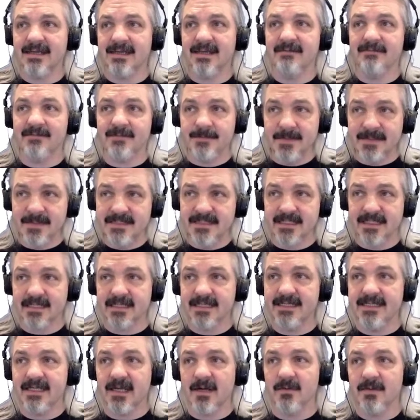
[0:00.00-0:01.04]

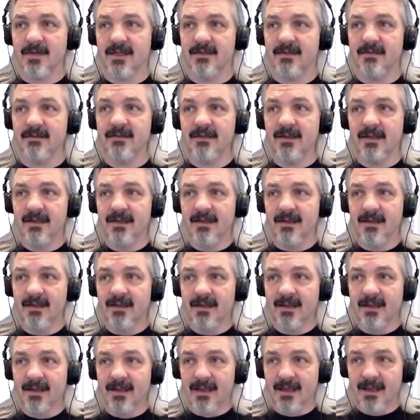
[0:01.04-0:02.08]
physically go in
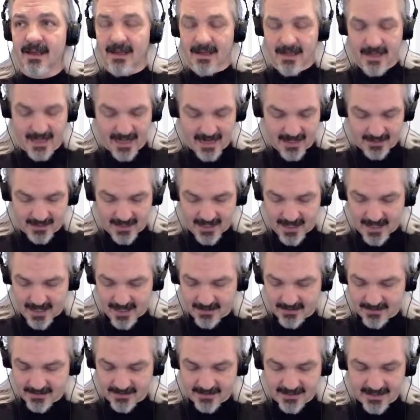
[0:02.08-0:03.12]
and
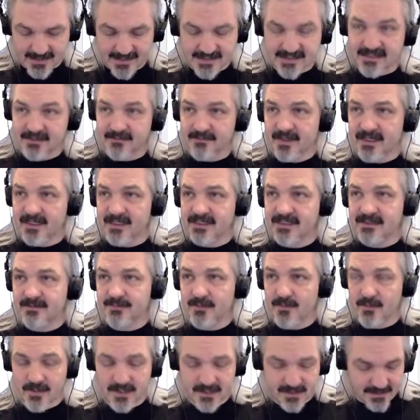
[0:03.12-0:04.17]
add an exclamation
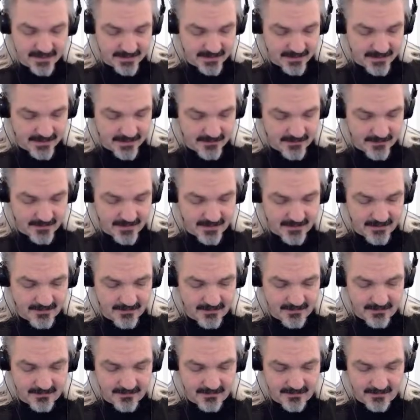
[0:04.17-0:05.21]
point and
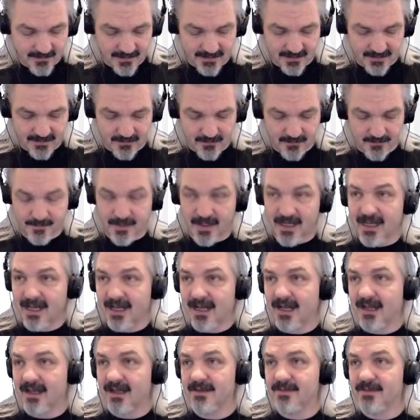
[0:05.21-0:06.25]
then, like,
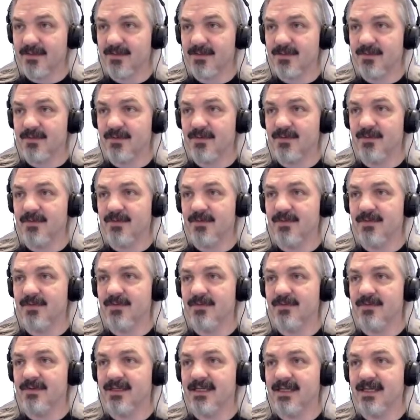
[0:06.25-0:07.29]
path
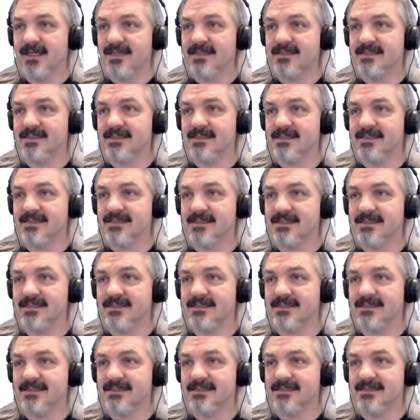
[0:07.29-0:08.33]
to
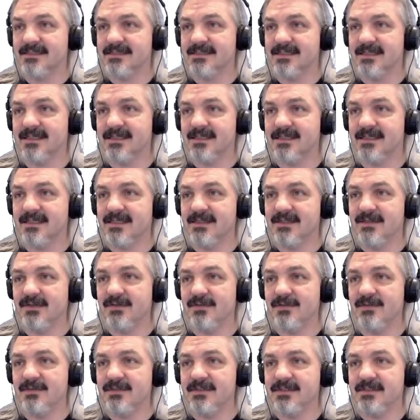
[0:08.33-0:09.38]
executable.